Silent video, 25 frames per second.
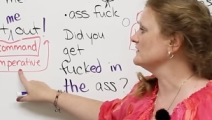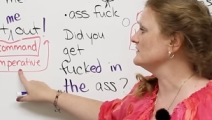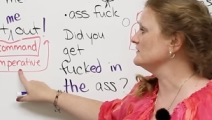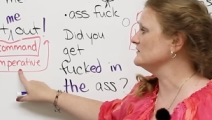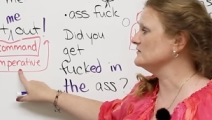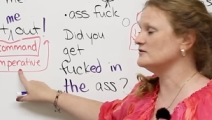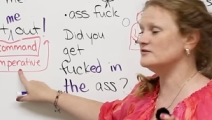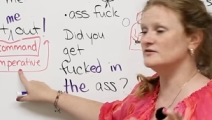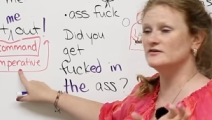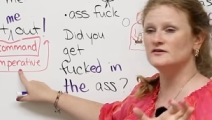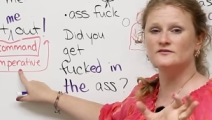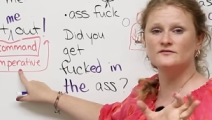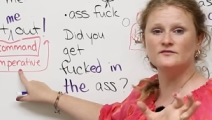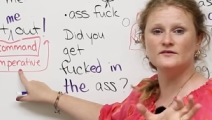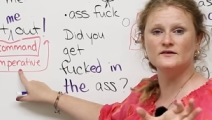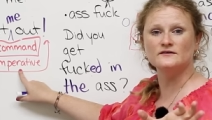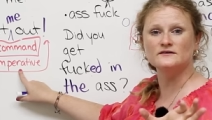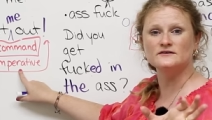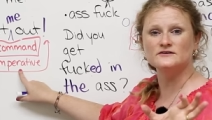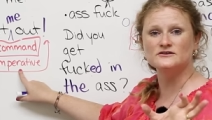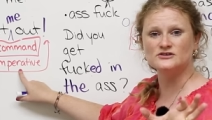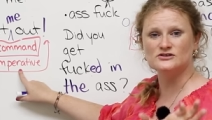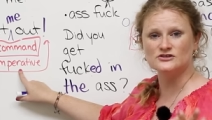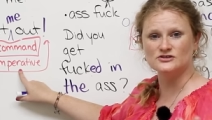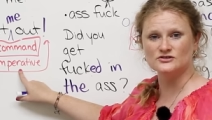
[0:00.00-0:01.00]
usually
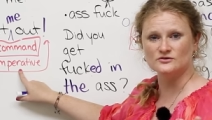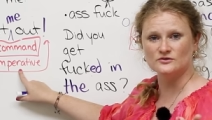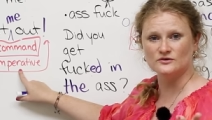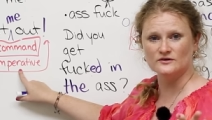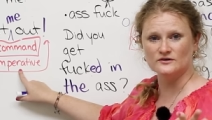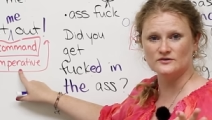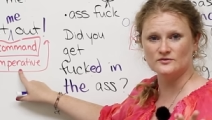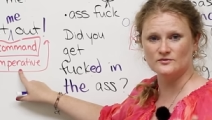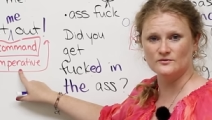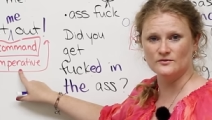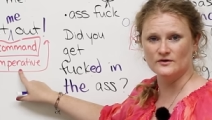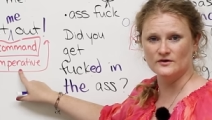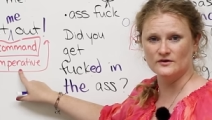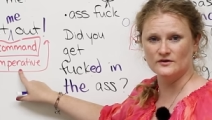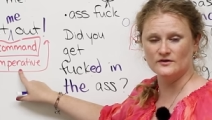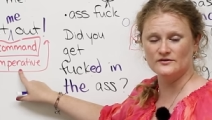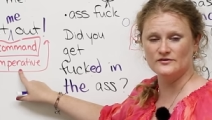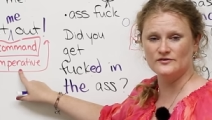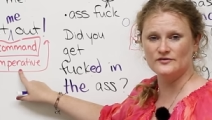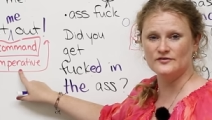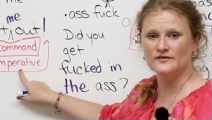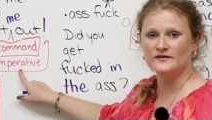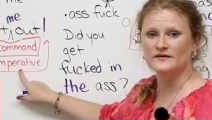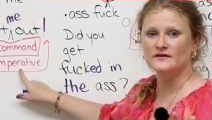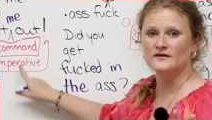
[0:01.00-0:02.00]
very short
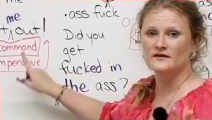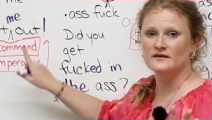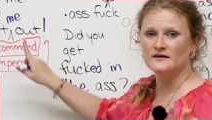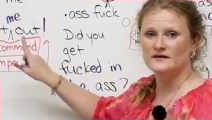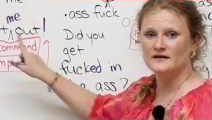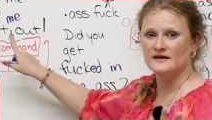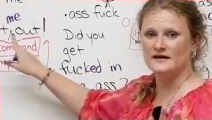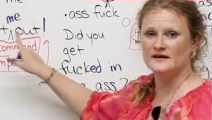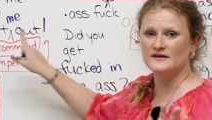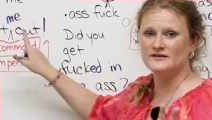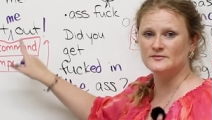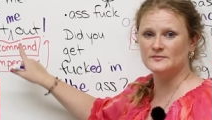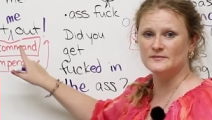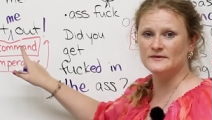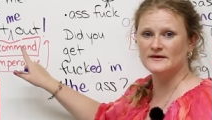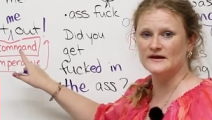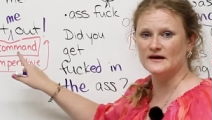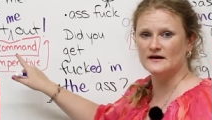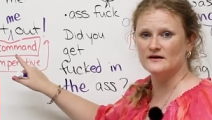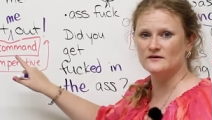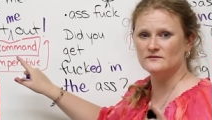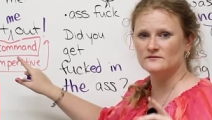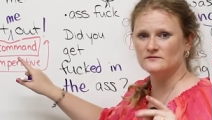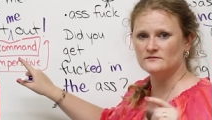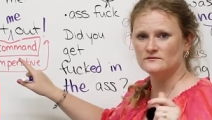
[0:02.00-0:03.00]
words. Eat me
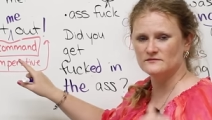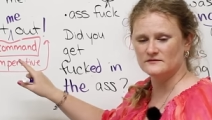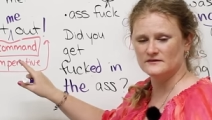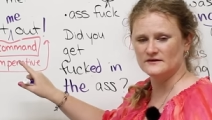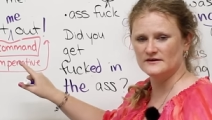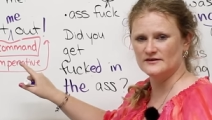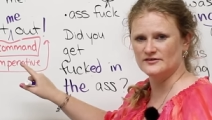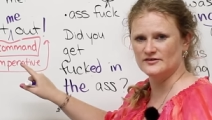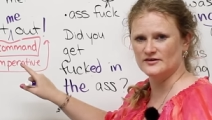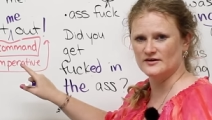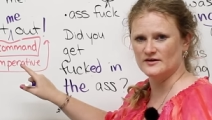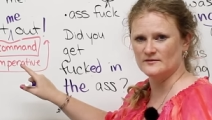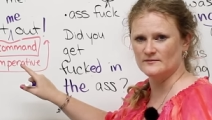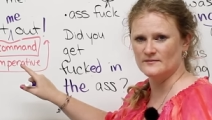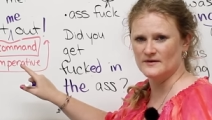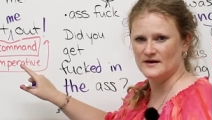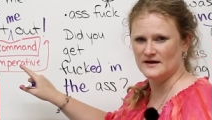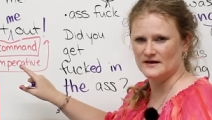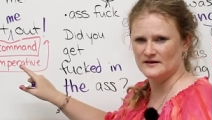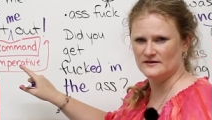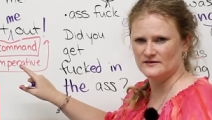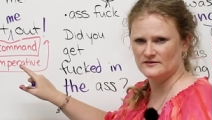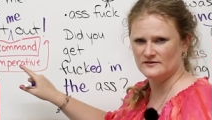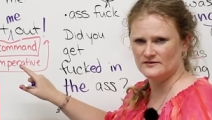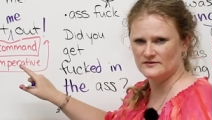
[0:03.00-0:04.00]
out is a
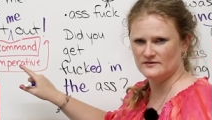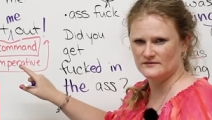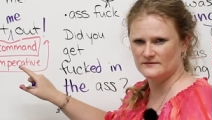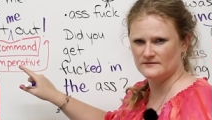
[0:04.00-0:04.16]
command.